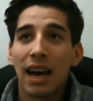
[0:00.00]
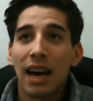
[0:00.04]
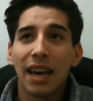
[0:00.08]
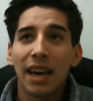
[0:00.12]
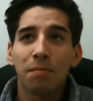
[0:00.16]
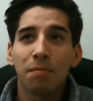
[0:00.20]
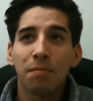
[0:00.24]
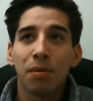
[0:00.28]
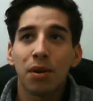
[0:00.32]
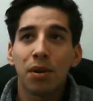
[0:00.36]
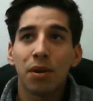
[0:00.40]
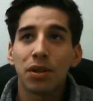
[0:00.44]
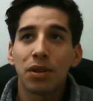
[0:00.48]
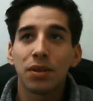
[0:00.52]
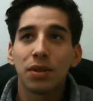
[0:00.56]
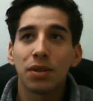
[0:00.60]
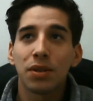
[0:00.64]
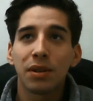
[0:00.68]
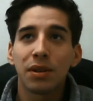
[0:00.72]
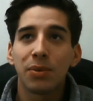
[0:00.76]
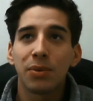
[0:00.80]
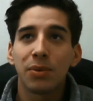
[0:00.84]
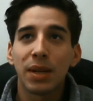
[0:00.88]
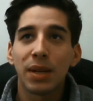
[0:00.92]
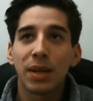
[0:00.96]
I
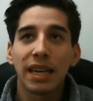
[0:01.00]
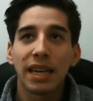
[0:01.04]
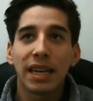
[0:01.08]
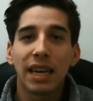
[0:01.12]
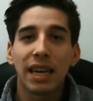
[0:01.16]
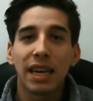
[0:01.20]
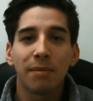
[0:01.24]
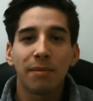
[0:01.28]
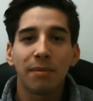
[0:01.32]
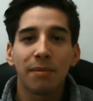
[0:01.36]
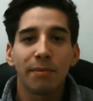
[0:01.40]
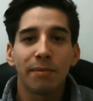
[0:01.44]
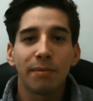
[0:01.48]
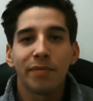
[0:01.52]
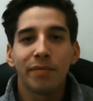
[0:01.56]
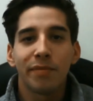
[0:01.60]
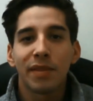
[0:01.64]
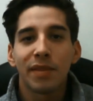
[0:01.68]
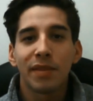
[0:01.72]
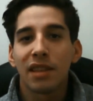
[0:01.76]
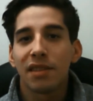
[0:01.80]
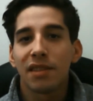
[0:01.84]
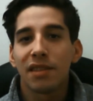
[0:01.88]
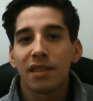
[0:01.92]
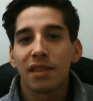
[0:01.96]
personally, when I came,
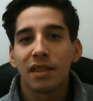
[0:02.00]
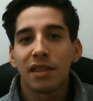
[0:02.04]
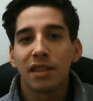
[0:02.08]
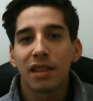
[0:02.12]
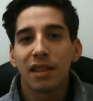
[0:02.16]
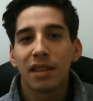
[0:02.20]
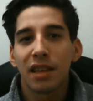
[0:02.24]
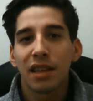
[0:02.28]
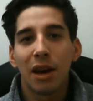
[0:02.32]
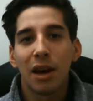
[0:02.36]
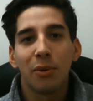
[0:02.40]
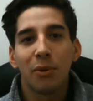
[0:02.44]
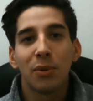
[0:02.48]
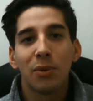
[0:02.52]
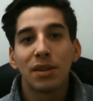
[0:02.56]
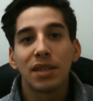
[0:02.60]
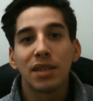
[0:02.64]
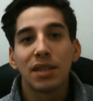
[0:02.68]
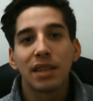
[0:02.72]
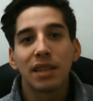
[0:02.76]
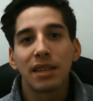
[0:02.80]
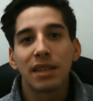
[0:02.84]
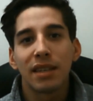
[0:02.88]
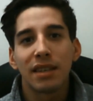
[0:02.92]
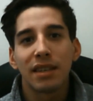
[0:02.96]
I
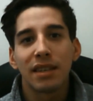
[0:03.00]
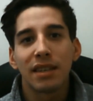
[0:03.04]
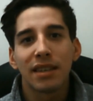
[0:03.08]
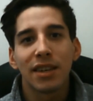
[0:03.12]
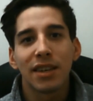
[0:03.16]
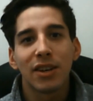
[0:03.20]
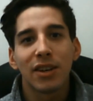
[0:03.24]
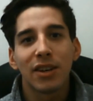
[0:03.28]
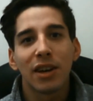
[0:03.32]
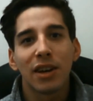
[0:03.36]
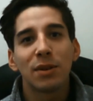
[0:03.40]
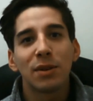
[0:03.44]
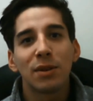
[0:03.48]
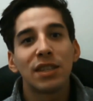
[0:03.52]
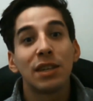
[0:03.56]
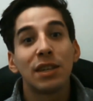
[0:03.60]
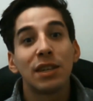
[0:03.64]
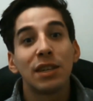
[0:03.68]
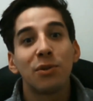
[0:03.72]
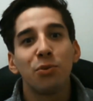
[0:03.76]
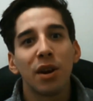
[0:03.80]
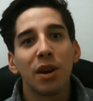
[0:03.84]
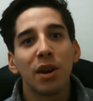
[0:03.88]
wasn't